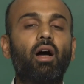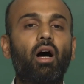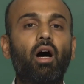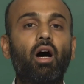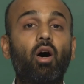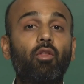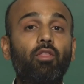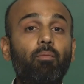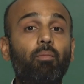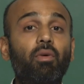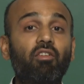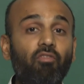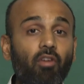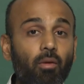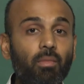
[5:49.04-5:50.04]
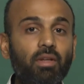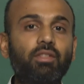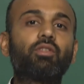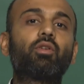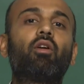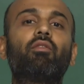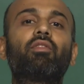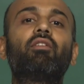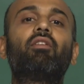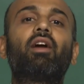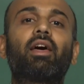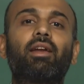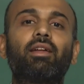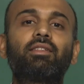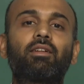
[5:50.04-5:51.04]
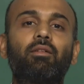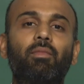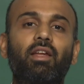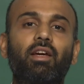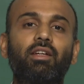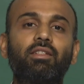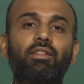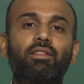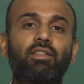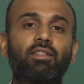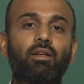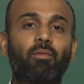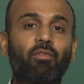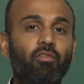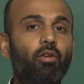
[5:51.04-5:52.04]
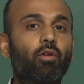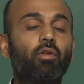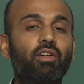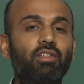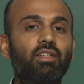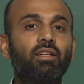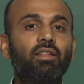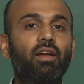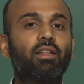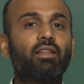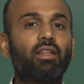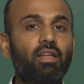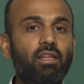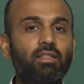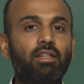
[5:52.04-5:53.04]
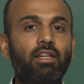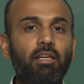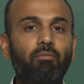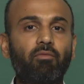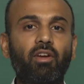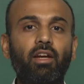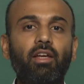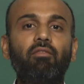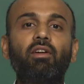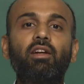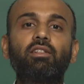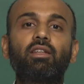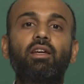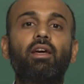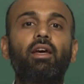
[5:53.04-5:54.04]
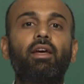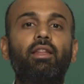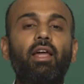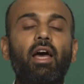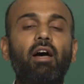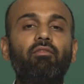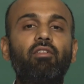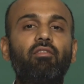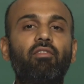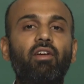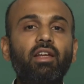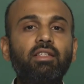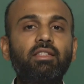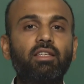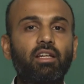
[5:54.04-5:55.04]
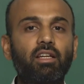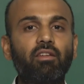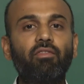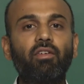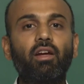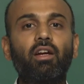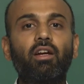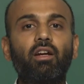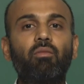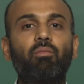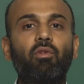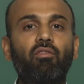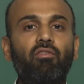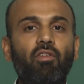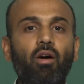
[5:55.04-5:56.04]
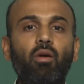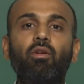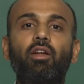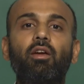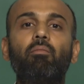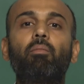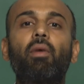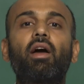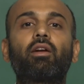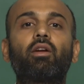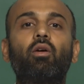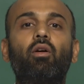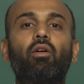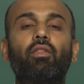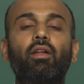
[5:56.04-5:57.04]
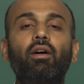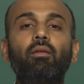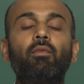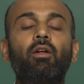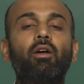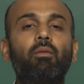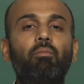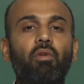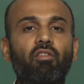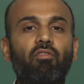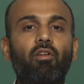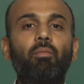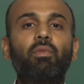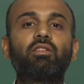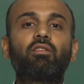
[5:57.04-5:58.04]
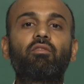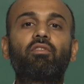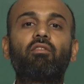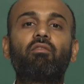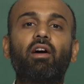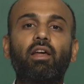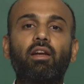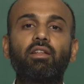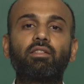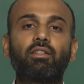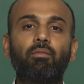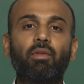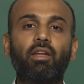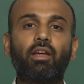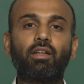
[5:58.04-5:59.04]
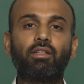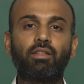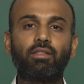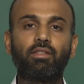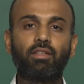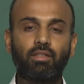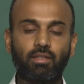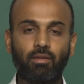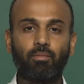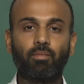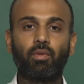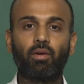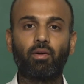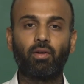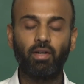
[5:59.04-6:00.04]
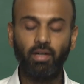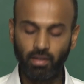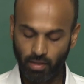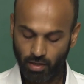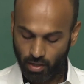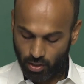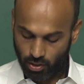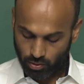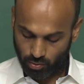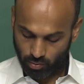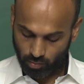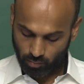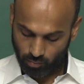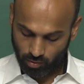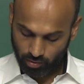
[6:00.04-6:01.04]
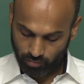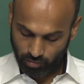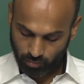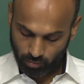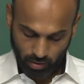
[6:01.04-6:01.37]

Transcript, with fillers: uh, on the performance of the wireless communication system. And we are going to see that these deep fade events, they have a very significant and a profound impact on the performance of the wireless communication system, all right. So, what we